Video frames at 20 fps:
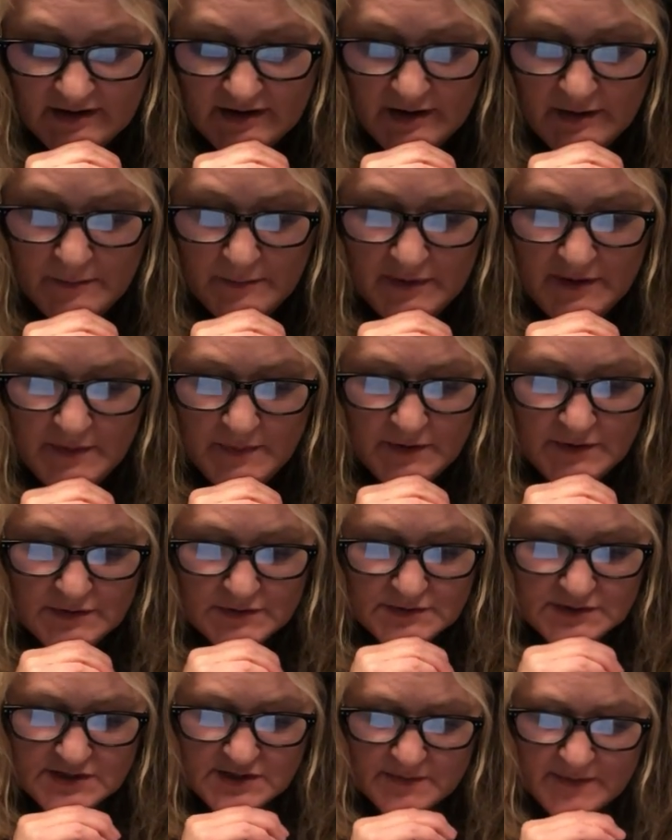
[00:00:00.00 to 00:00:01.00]
People
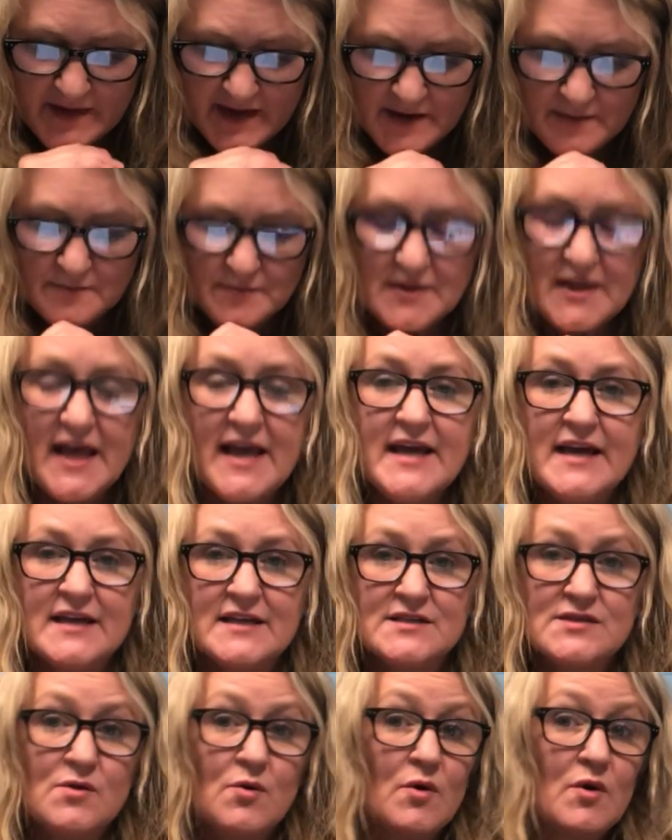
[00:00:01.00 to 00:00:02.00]
used to make
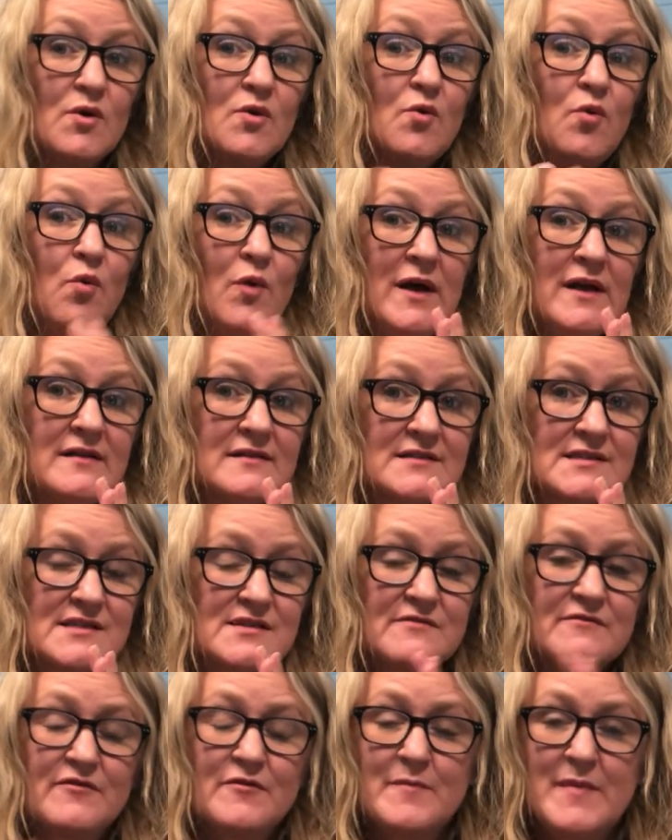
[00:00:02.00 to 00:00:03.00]
blankets or quilts
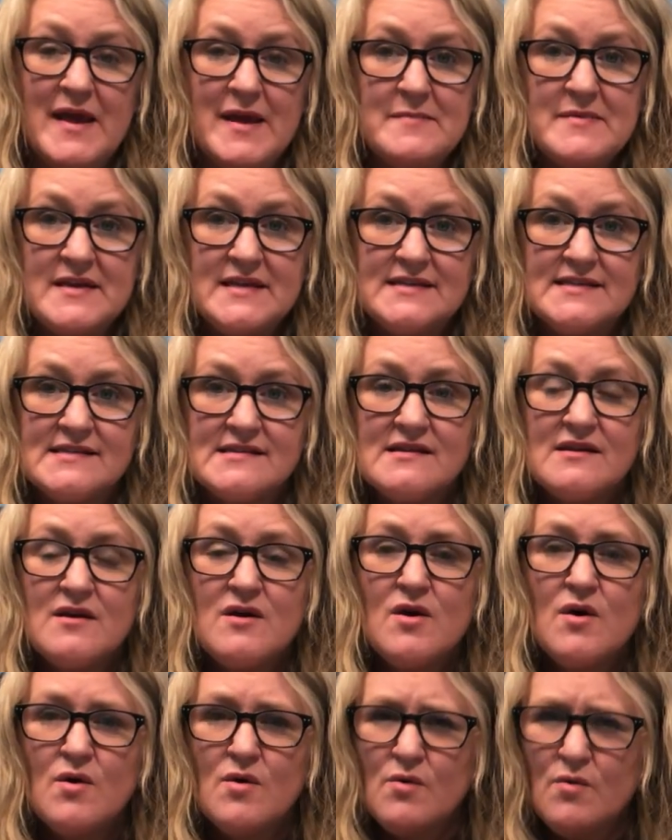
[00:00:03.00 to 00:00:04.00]
for babies.
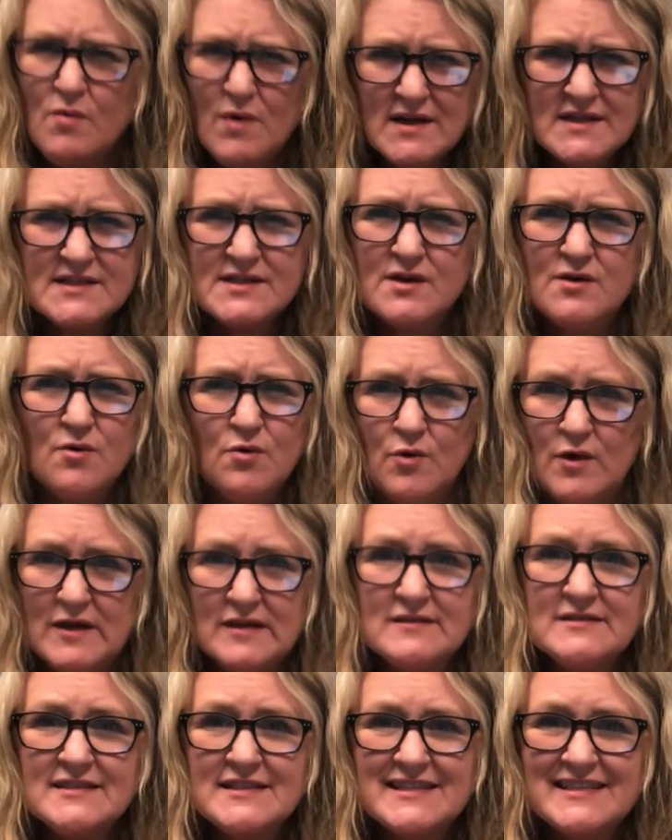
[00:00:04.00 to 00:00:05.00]
What's a
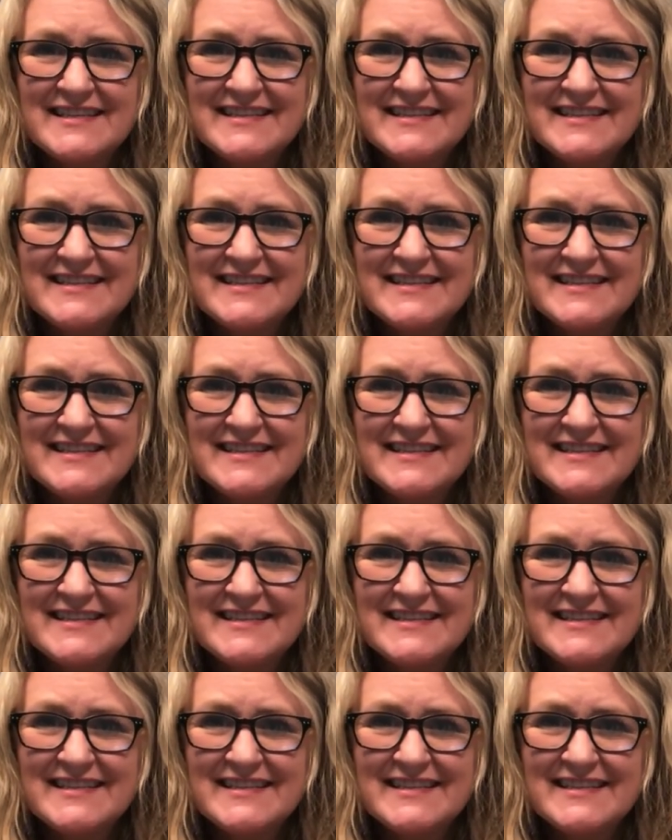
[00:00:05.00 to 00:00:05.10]
quilt?